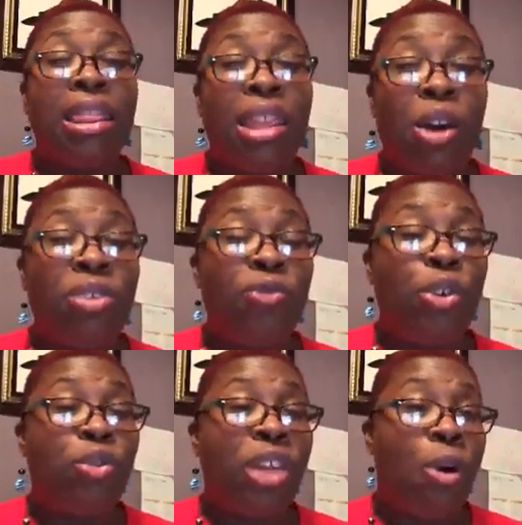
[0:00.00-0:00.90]
Those of
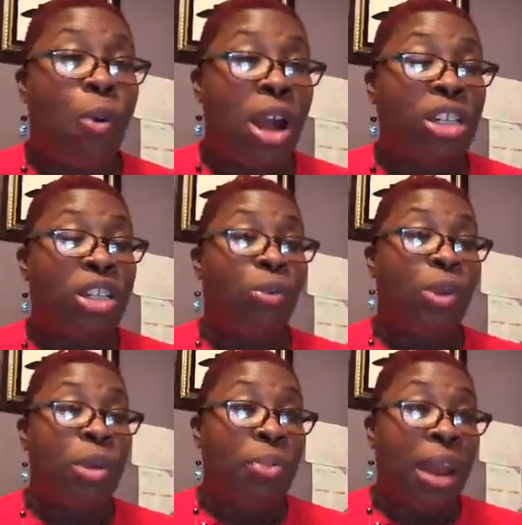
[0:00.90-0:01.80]
you that are watching the
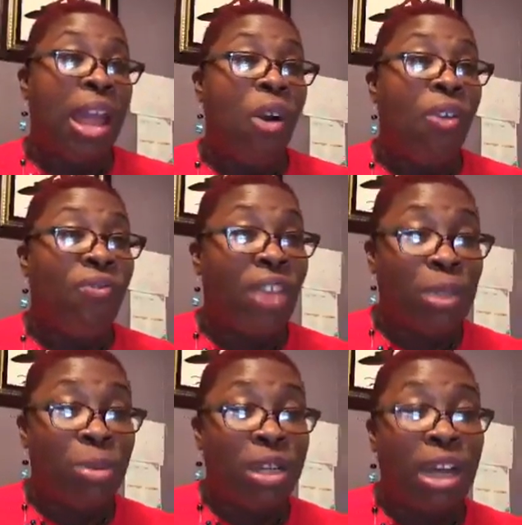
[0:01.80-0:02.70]
replay on
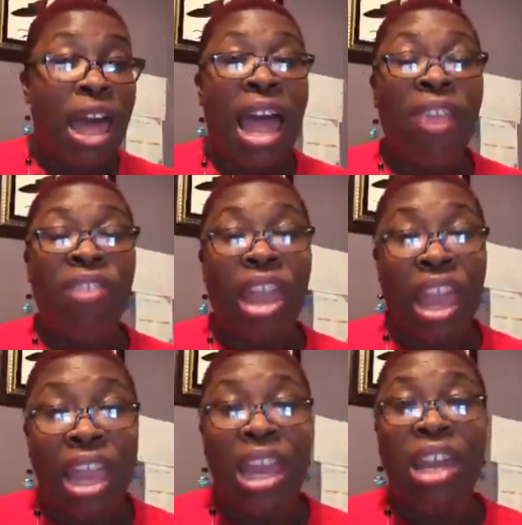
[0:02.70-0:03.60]
Facebook Live
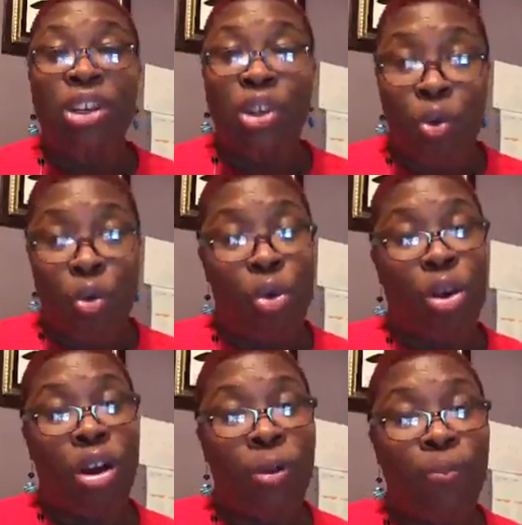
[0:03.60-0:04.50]
and
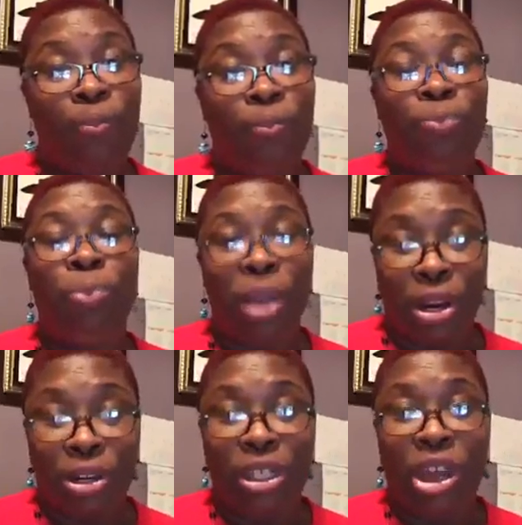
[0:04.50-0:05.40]
or
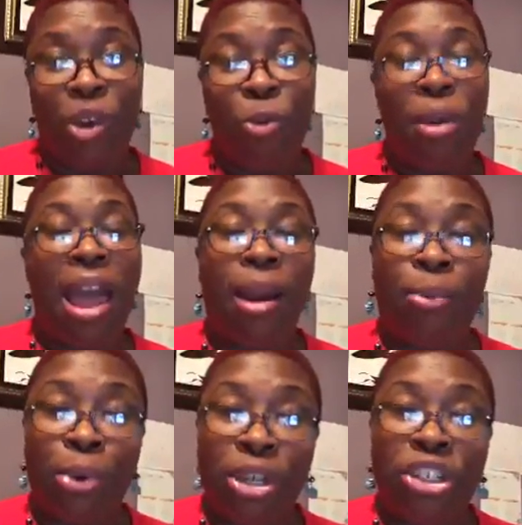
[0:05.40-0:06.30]
Periscope, I
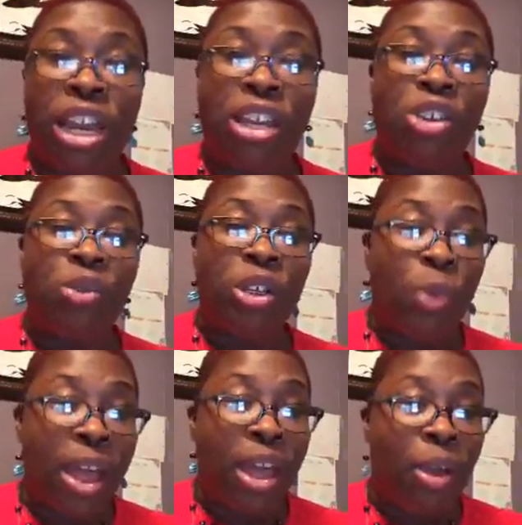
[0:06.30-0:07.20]
appreciate you as
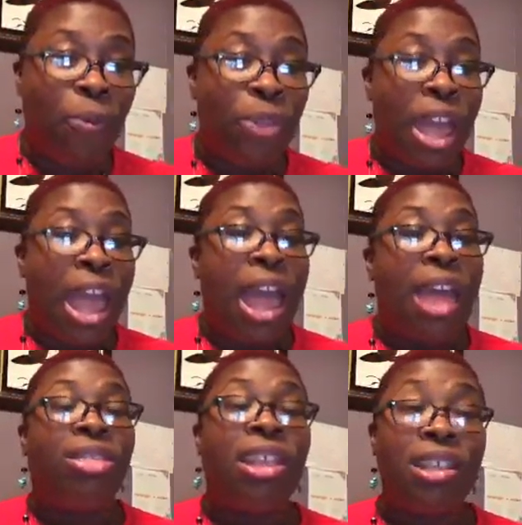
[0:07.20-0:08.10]
well.
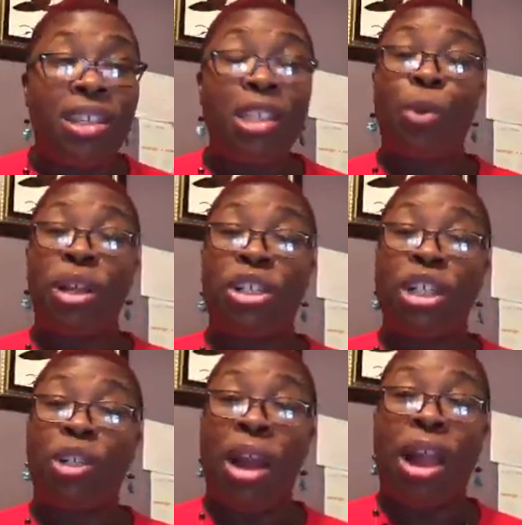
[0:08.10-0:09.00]
This is
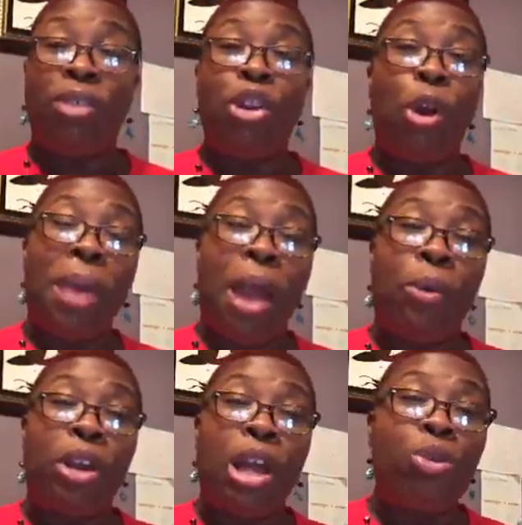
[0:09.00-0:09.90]
Precious Brown, your
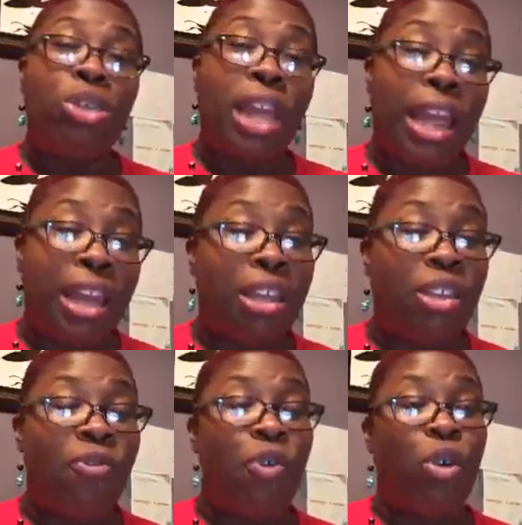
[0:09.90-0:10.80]
power coach and the
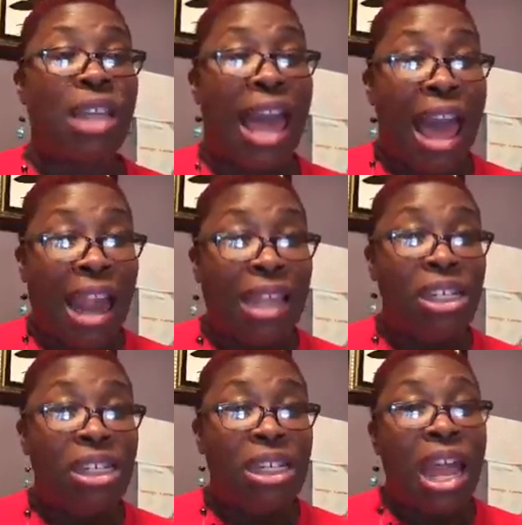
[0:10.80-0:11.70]

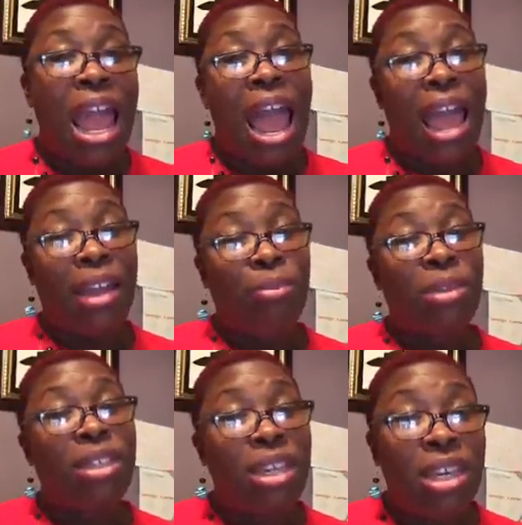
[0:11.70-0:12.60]
divorceologist. I am the
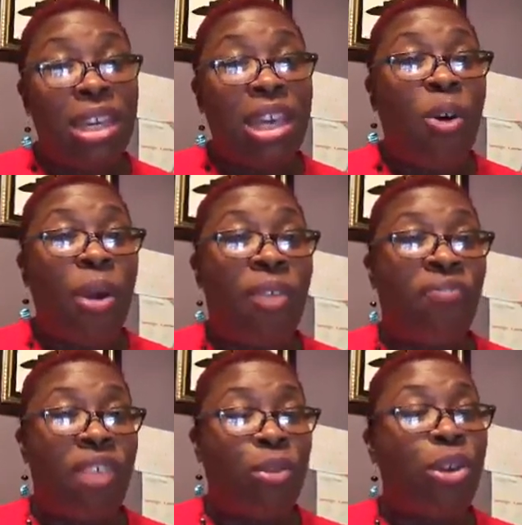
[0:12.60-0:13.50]
CEO and
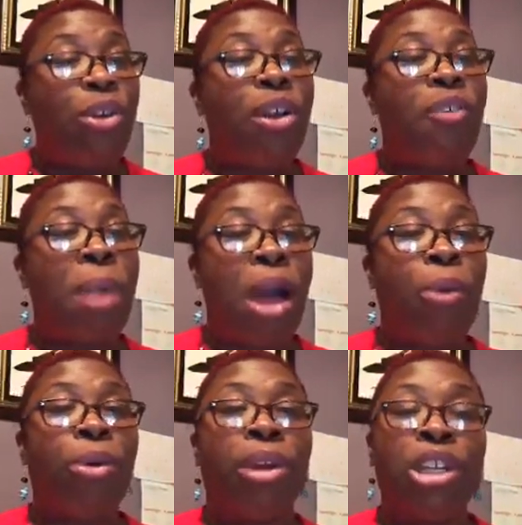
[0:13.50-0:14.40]
founder of
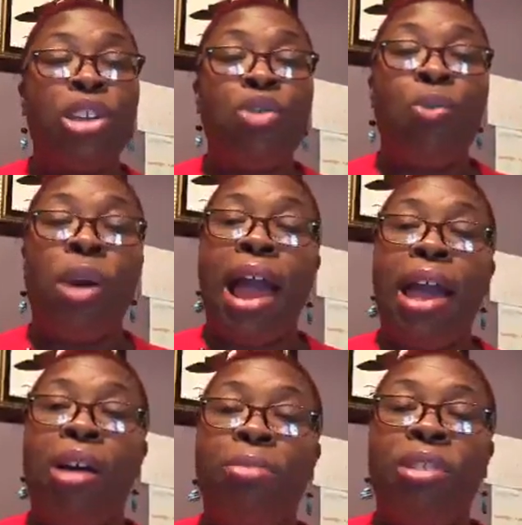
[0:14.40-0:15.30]
Powering You, where I
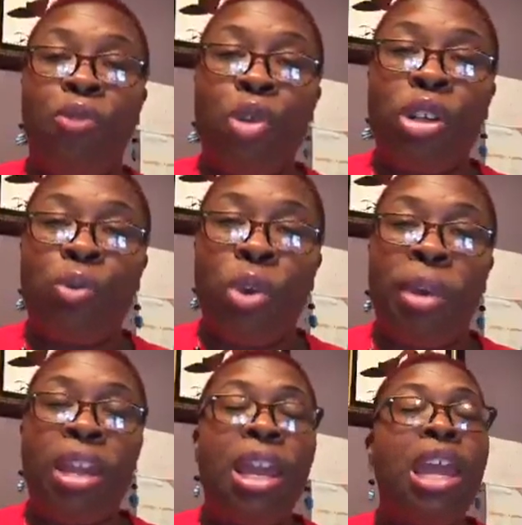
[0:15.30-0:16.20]
help divorced
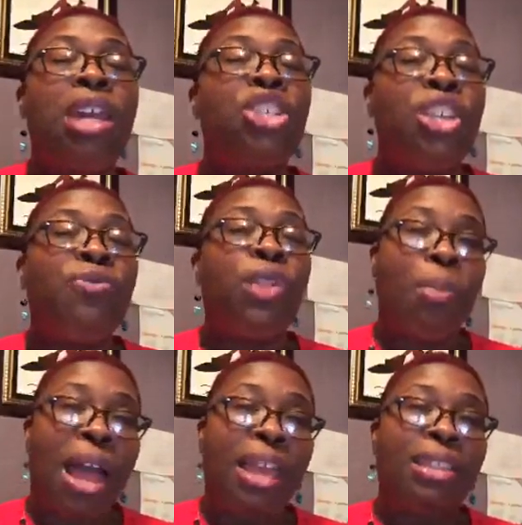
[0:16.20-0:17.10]
women shift their
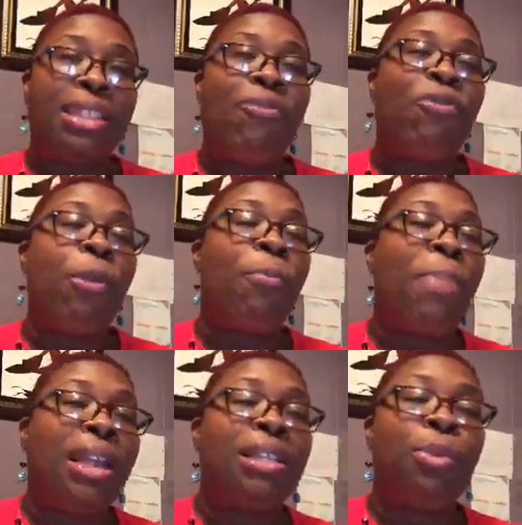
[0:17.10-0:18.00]
mindset from
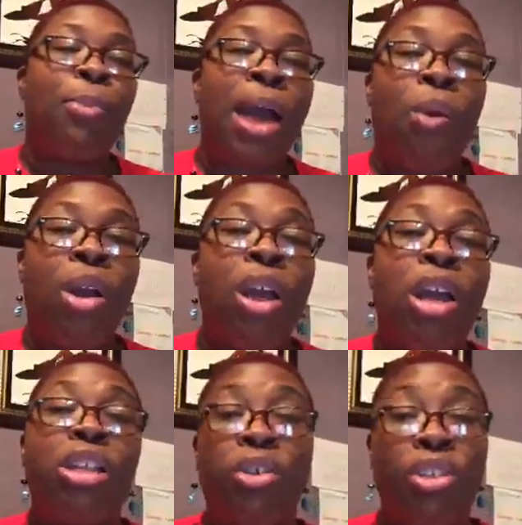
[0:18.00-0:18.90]
pain to power
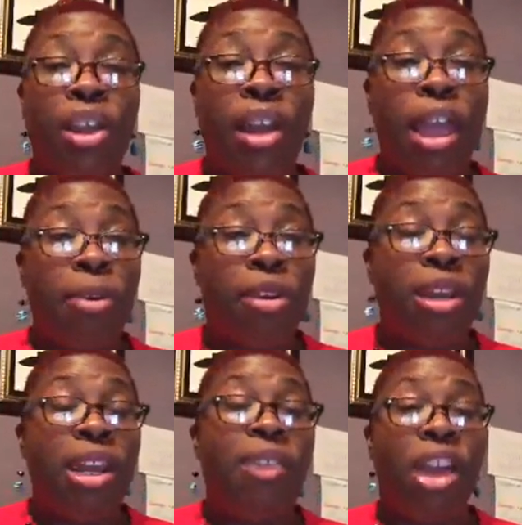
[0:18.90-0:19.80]
so they're able to
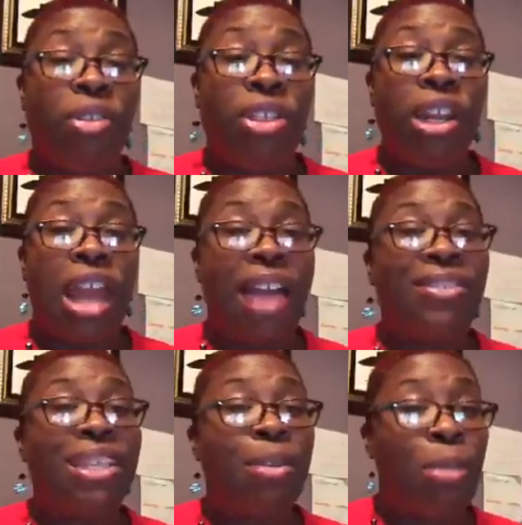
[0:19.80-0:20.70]
live healthy
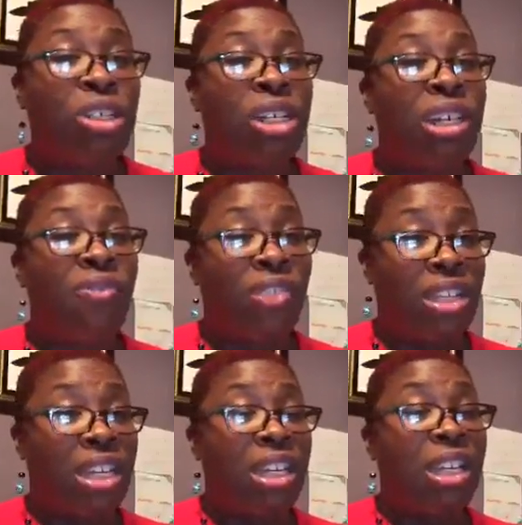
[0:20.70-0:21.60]
lives emotionally,
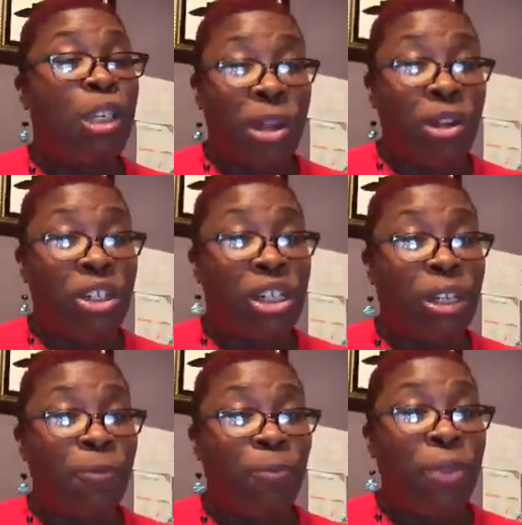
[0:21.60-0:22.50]
physically, and spiritually.